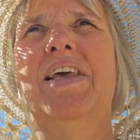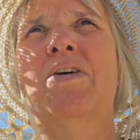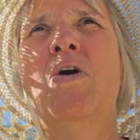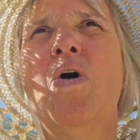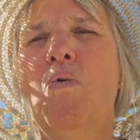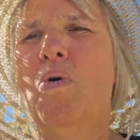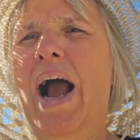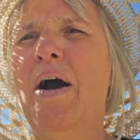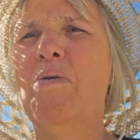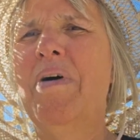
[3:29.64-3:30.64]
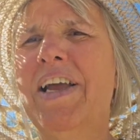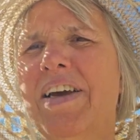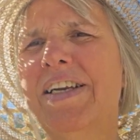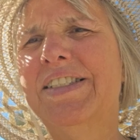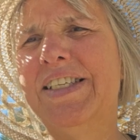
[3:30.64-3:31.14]
think well how am I
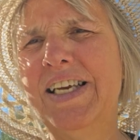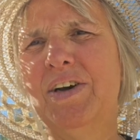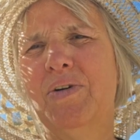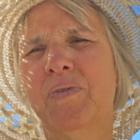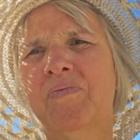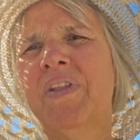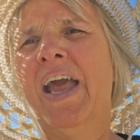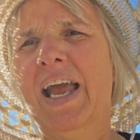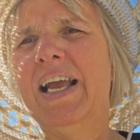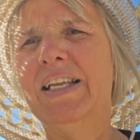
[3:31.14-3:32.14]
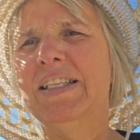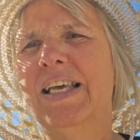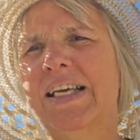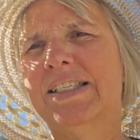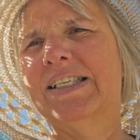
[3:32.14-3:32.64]
going to deal in
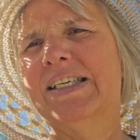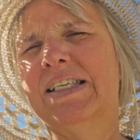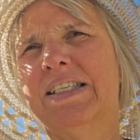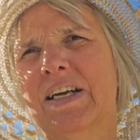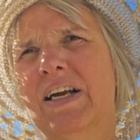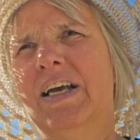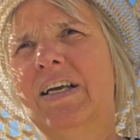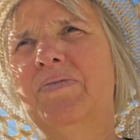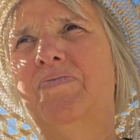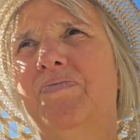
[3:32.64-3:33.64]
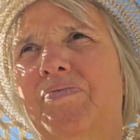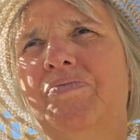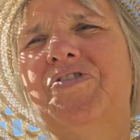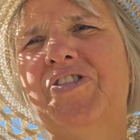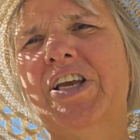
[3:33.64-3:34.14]
this
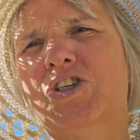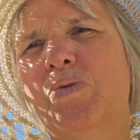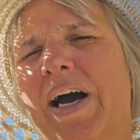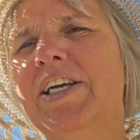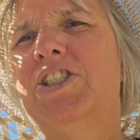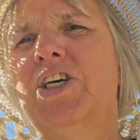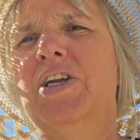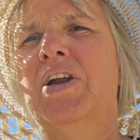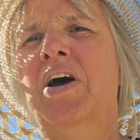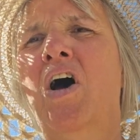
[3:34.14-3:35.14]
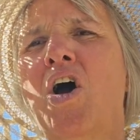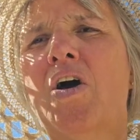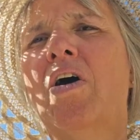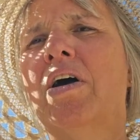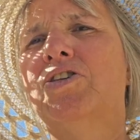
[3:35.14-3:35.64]
situation
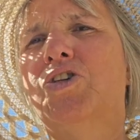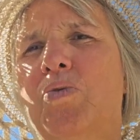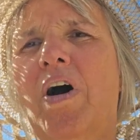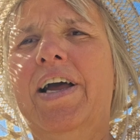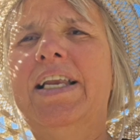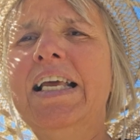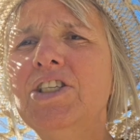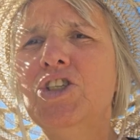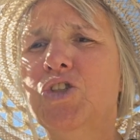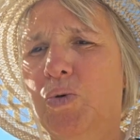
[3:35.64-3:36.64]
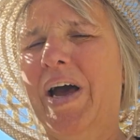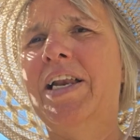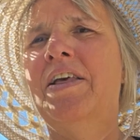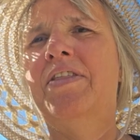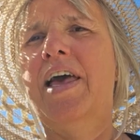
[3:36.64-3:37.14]
do I need to do
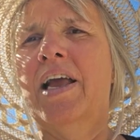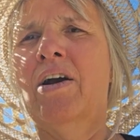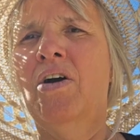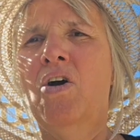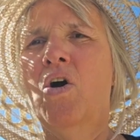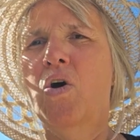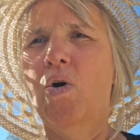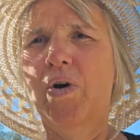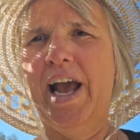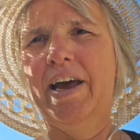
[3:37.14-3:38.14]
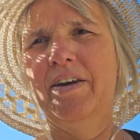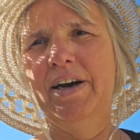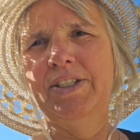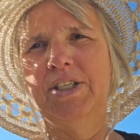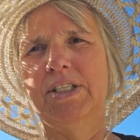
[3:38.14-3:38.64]
anything or can
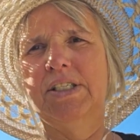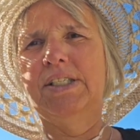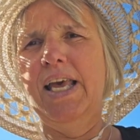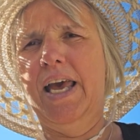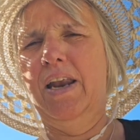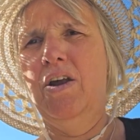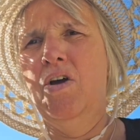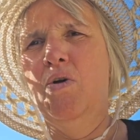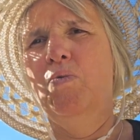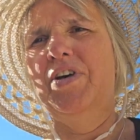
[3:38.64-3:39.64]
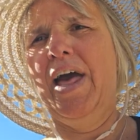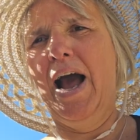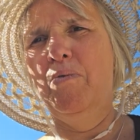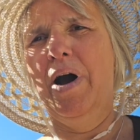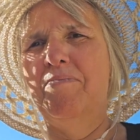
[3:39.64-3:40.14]
I just sit with
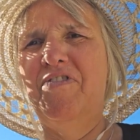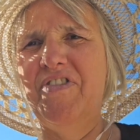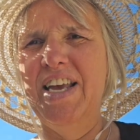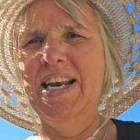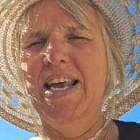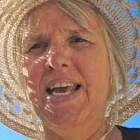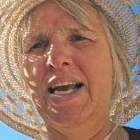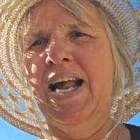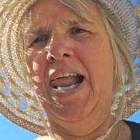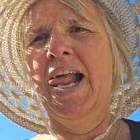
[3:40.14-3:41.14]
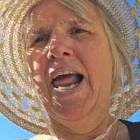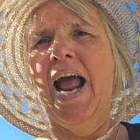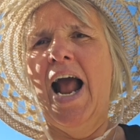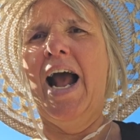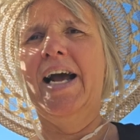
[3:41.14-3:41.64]
how I'm feeling
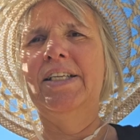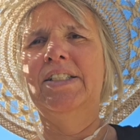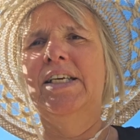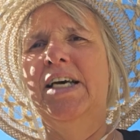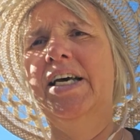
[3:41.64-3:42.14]
and